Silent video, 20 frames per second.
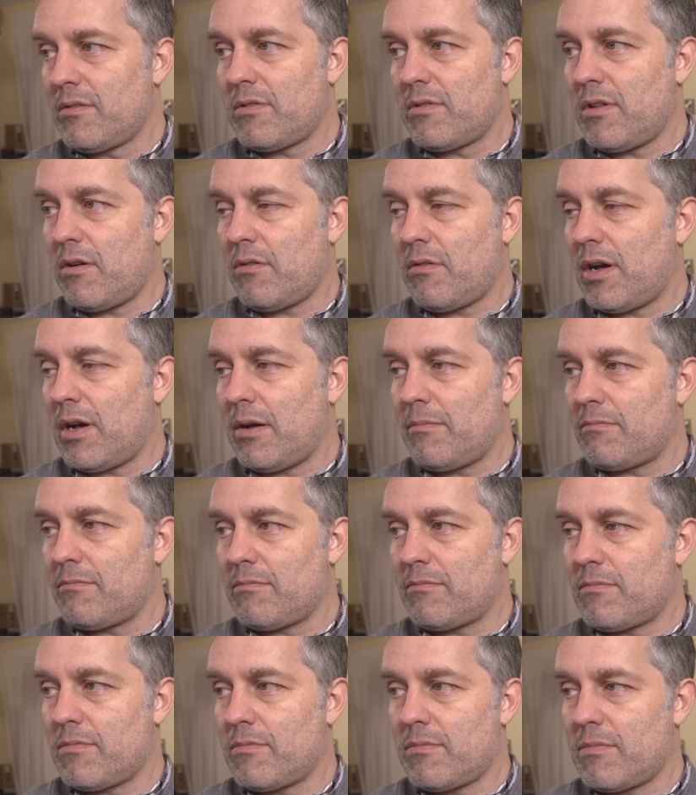
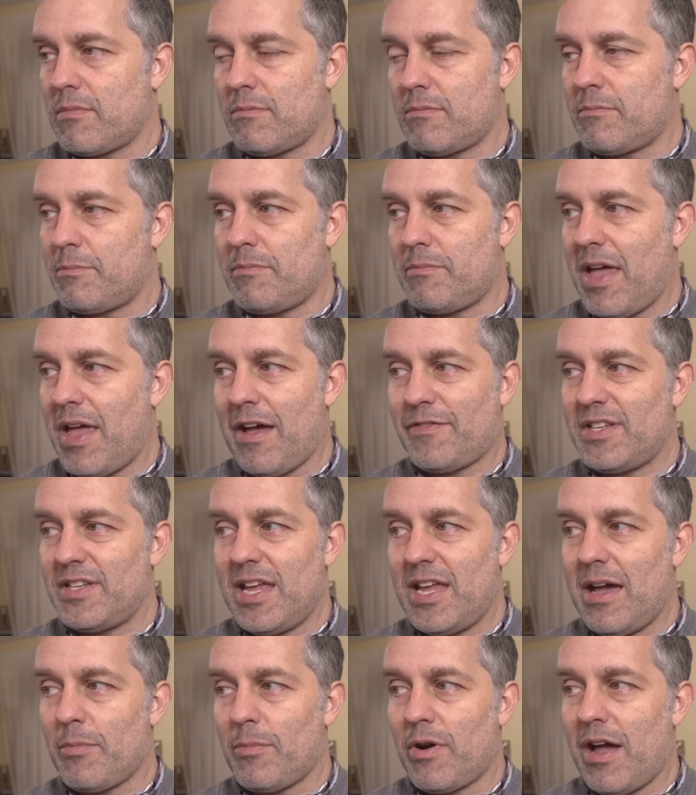
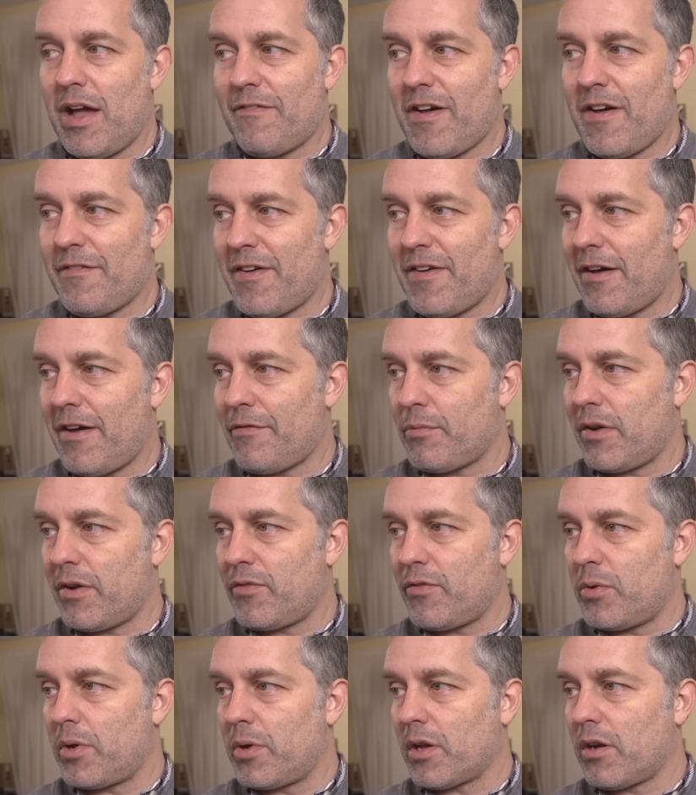FDM or FFF,
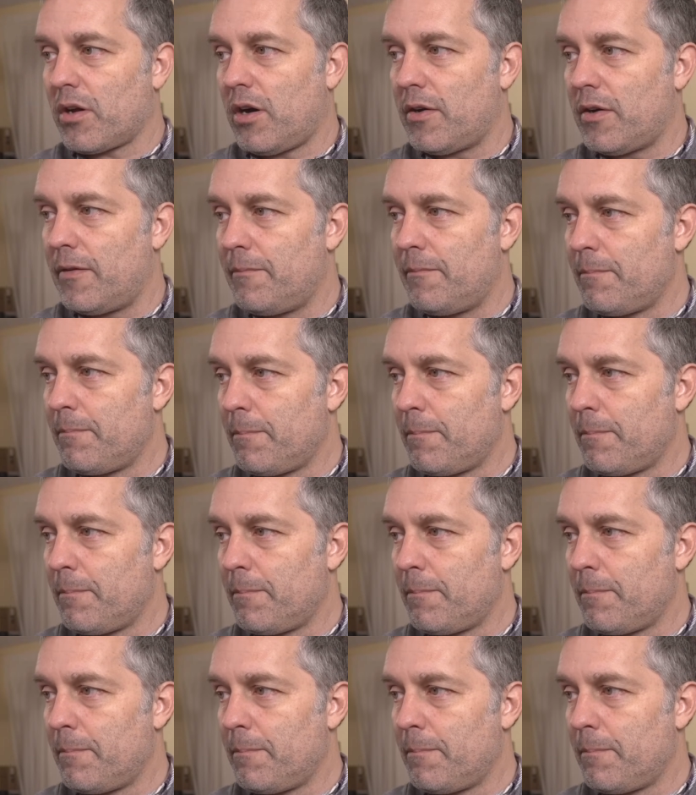whatever you want to call it.